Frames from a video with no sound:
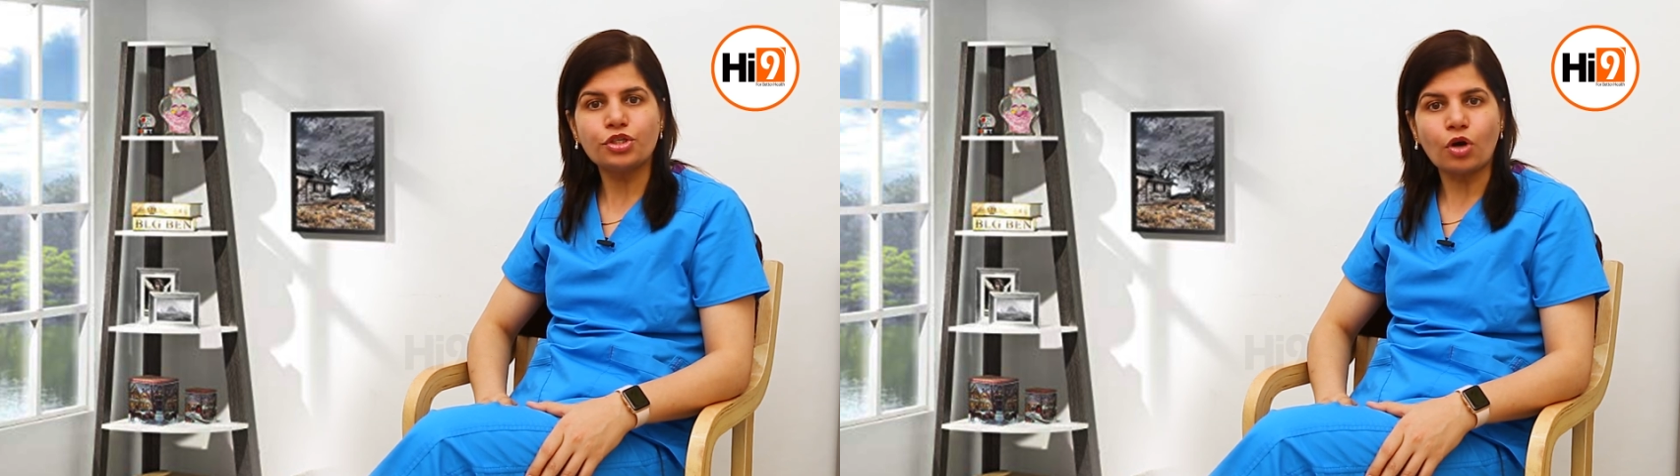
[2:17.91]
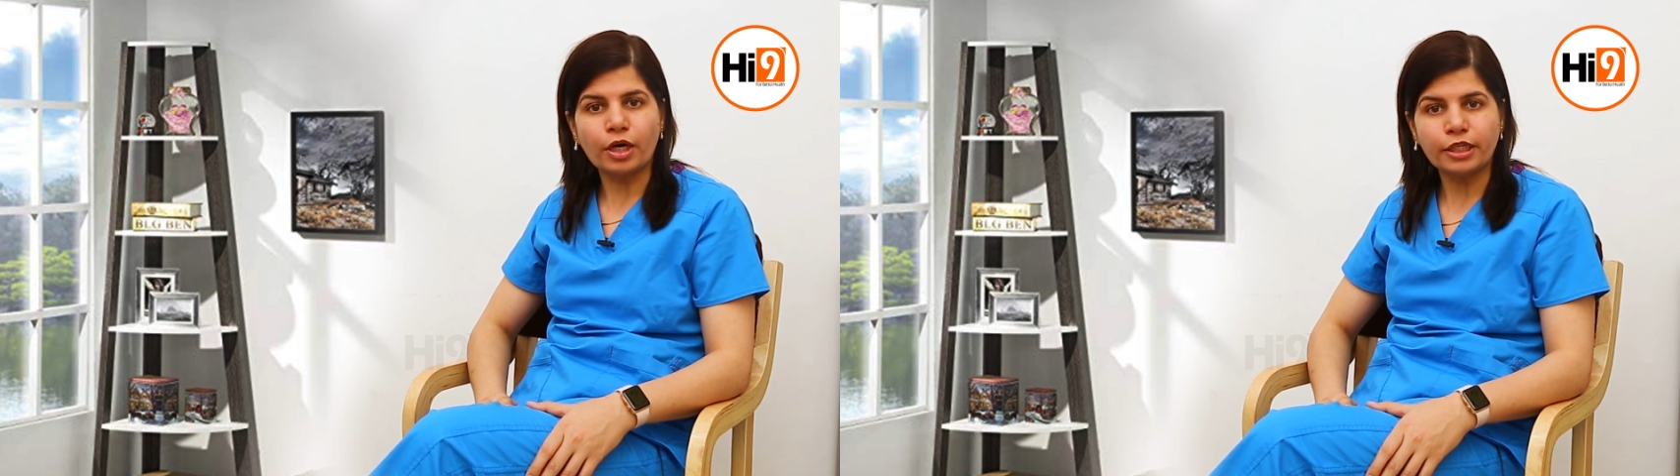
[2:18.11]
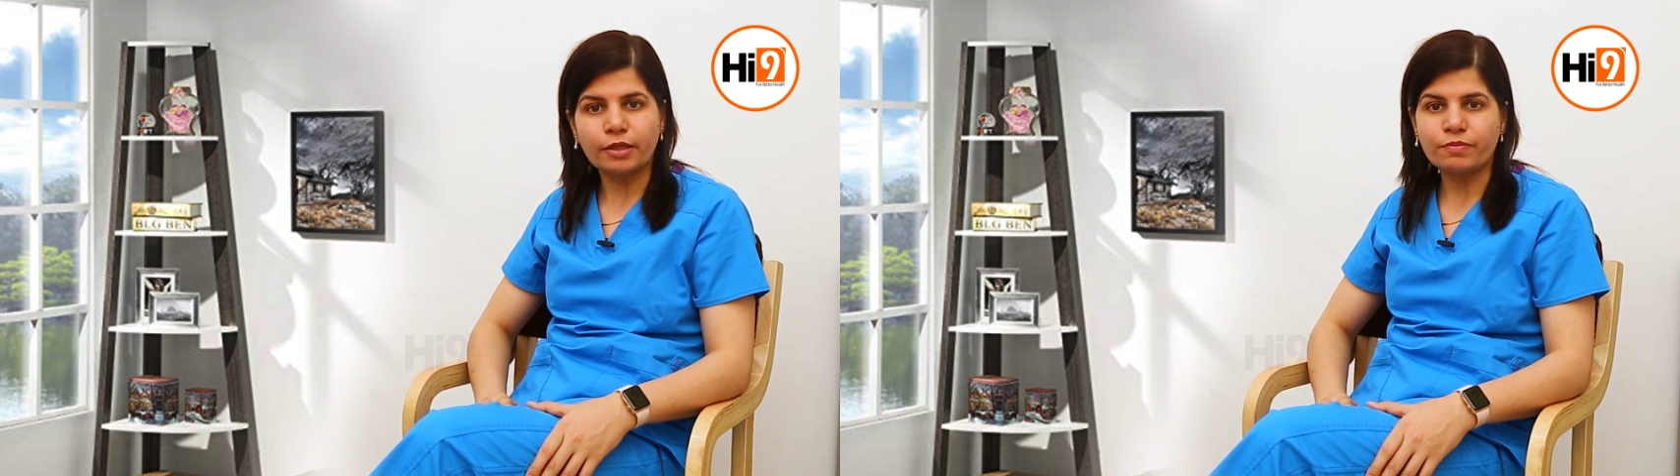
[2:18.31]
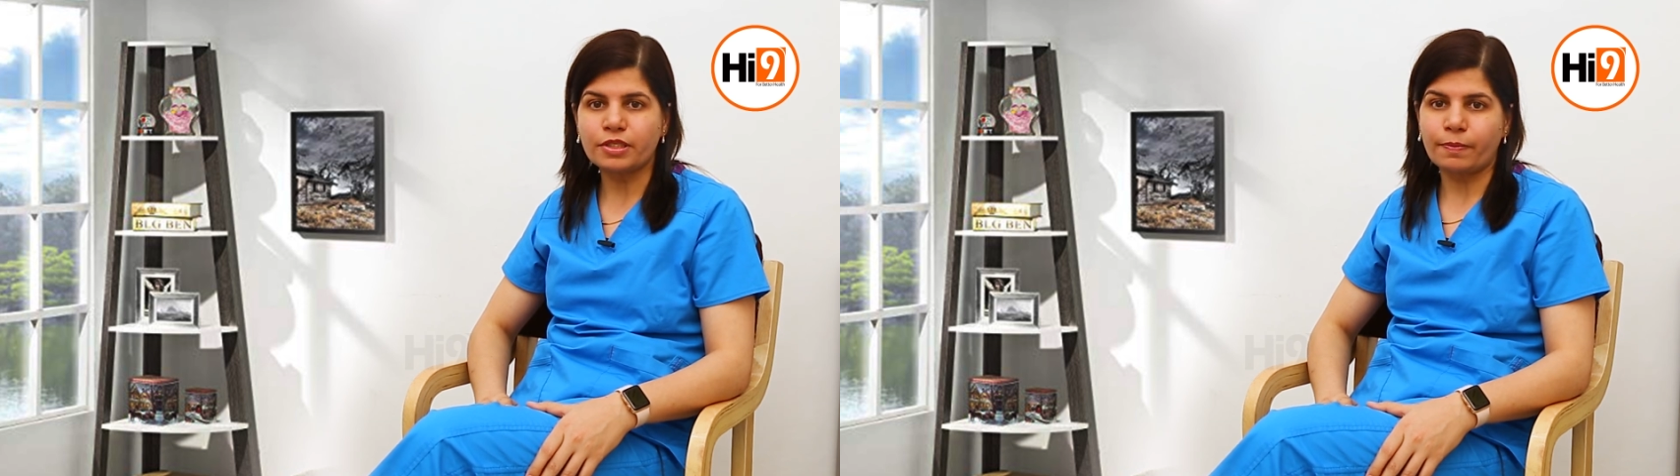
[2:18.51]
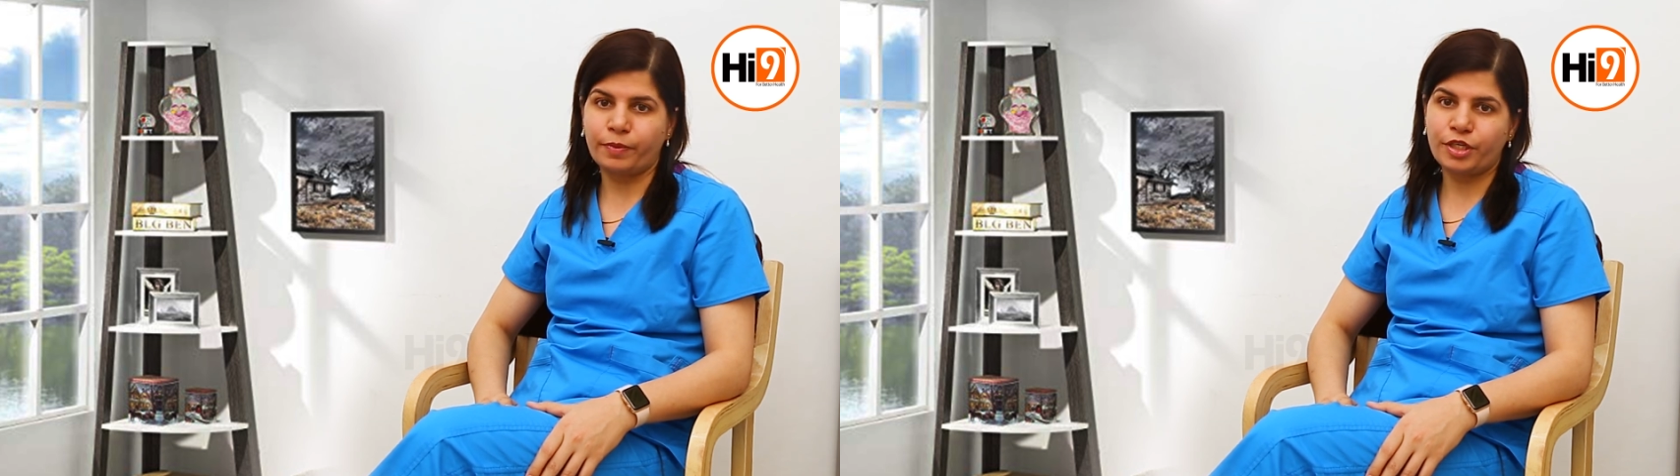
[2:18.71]
short term
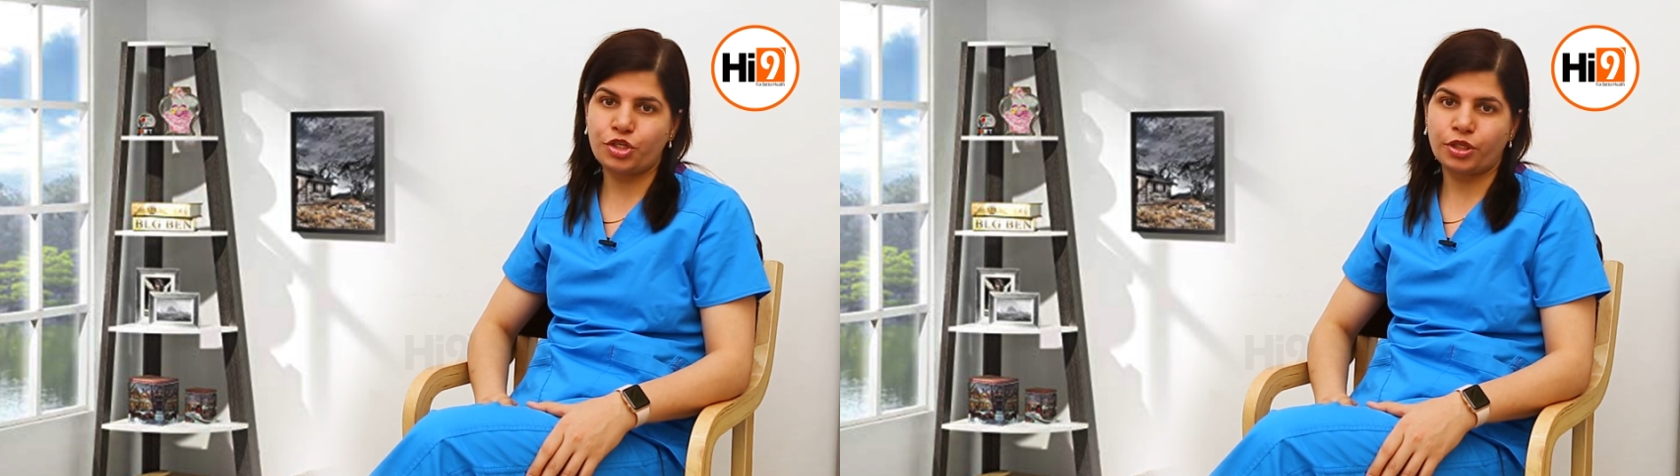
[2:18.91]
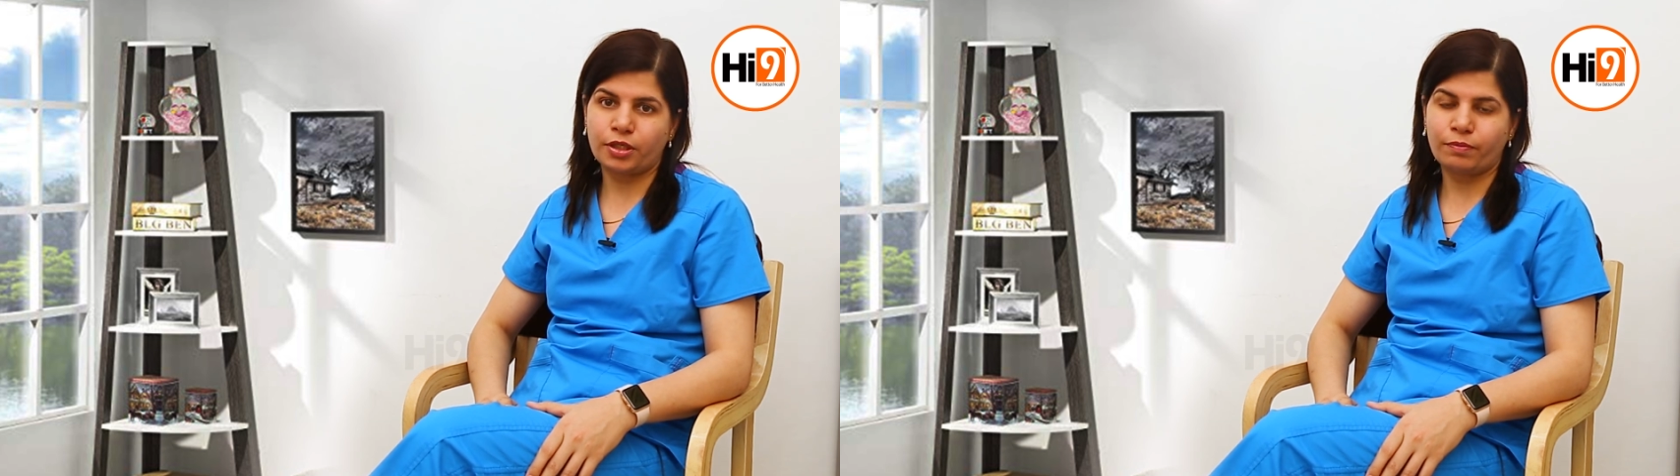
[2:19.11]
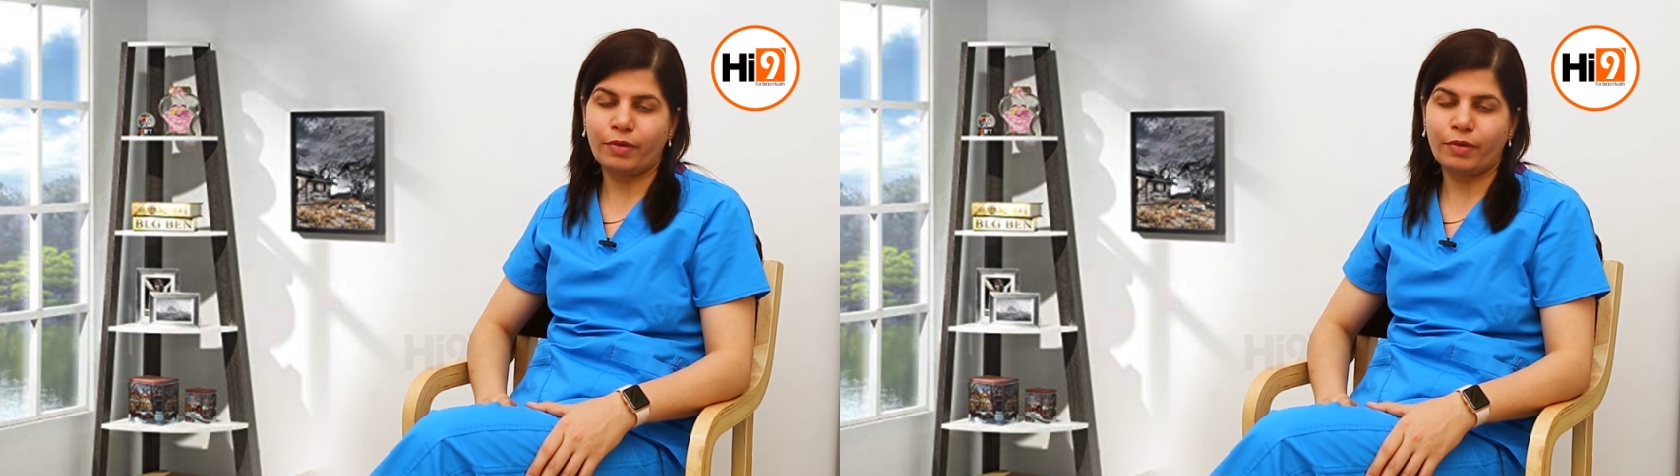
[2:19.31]
suppression,